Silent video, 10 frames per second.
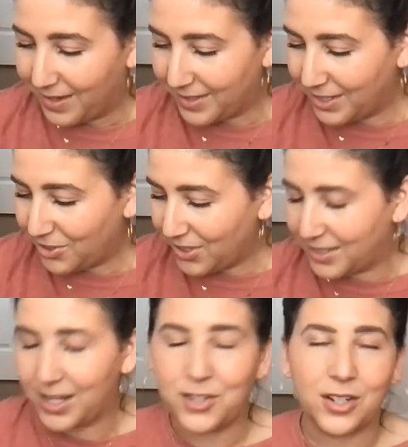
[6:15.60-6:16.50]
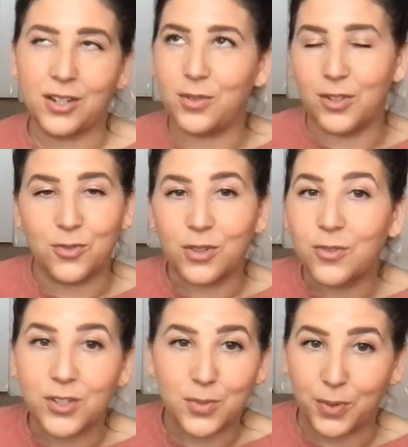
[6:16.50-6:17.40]
This is just such a good neutral
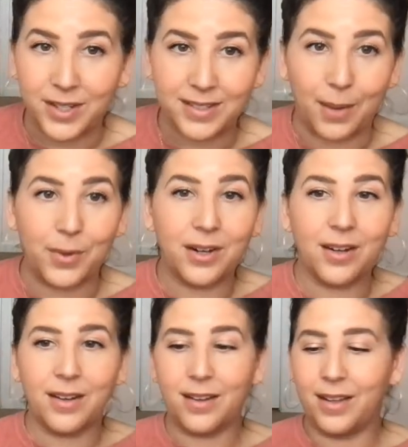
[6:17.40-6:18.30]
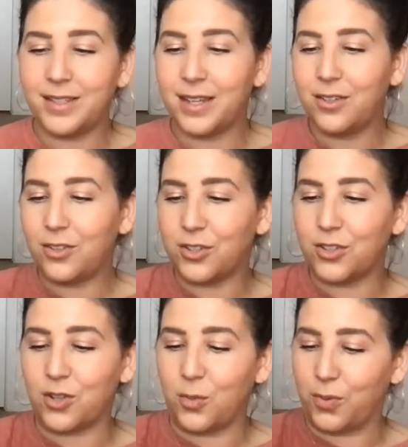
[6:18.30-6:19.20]
for spring summer. It's gonna look
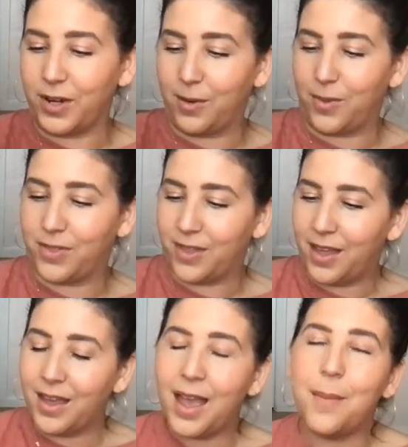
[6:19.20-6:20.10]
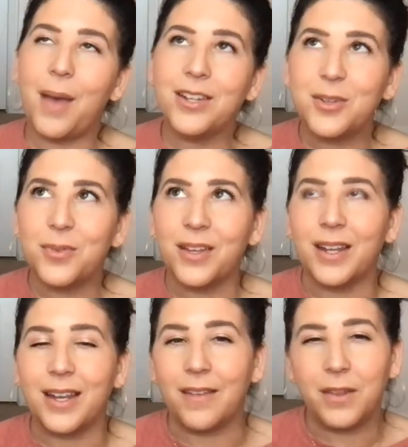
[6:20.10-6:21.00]
so pretty with imagine with like
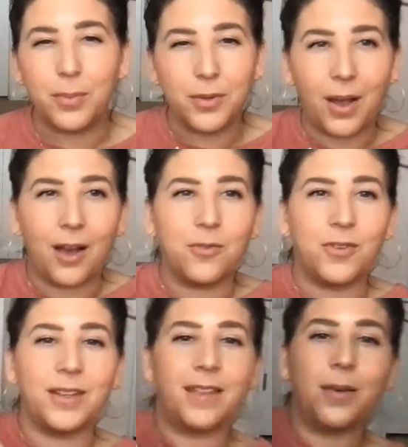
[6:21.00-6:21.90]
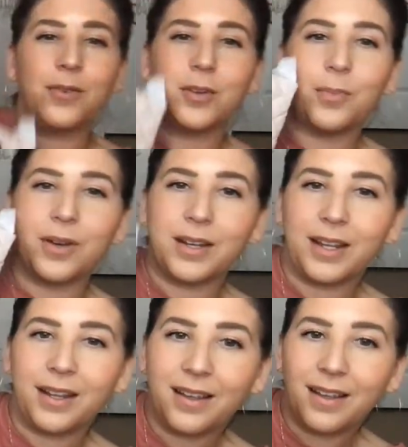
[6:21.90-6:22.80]
a navy blue outfit. That would look
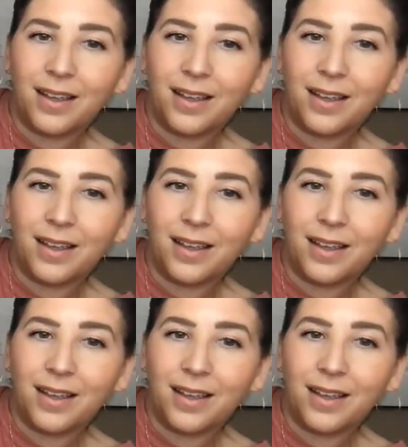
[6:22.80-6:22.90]
pretty.